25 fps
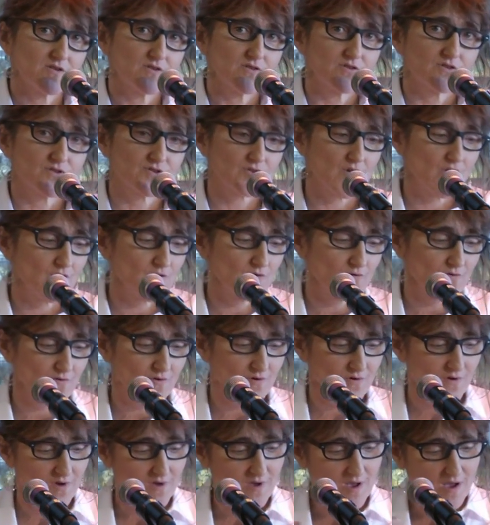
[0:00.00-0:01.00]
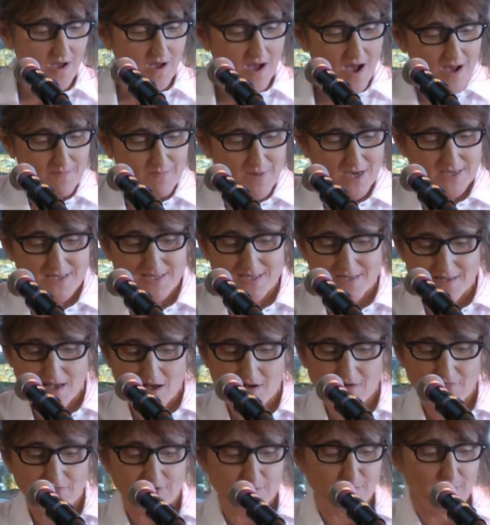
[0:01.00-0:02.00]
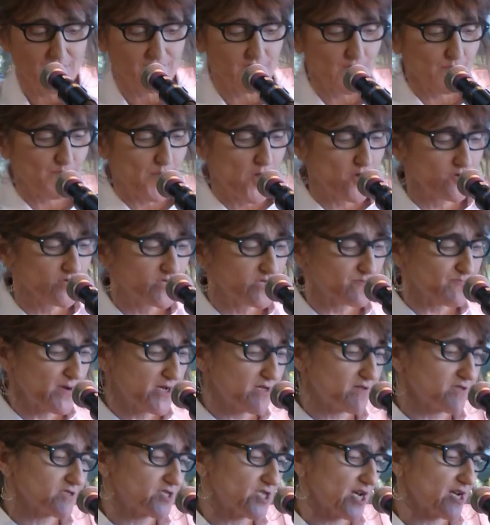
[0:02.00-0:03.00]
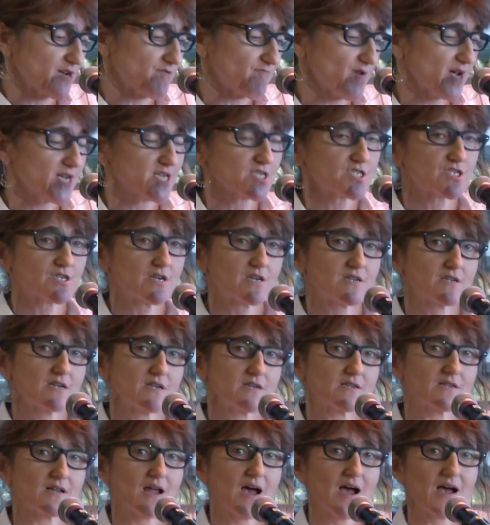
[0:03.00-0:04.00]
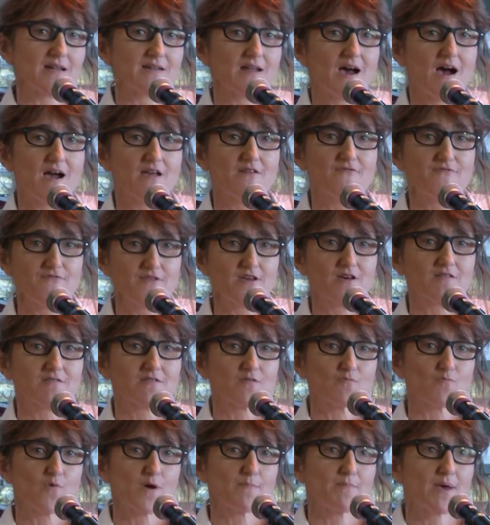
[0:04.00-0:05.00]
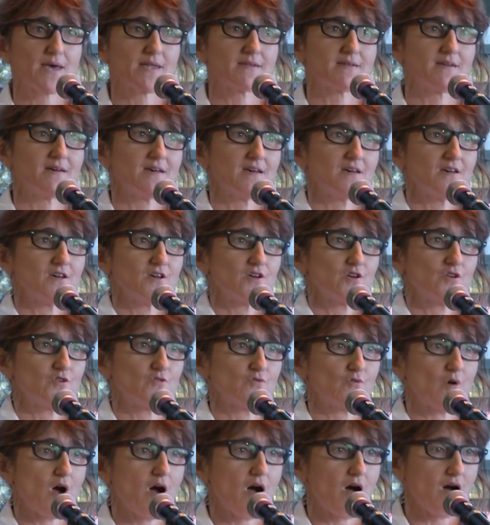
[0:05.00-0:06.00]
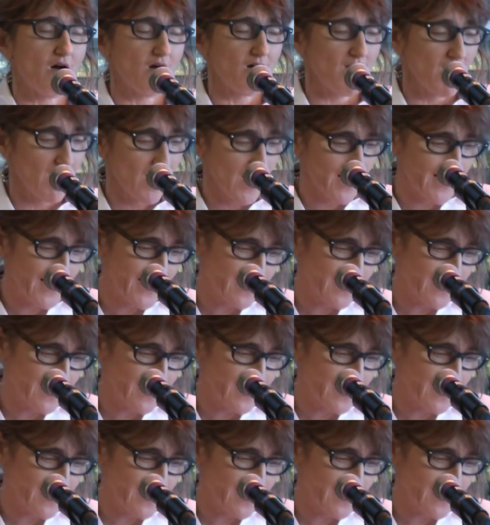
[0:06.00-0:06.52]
So I myself am of the post-pill generation, and I feel that women who are a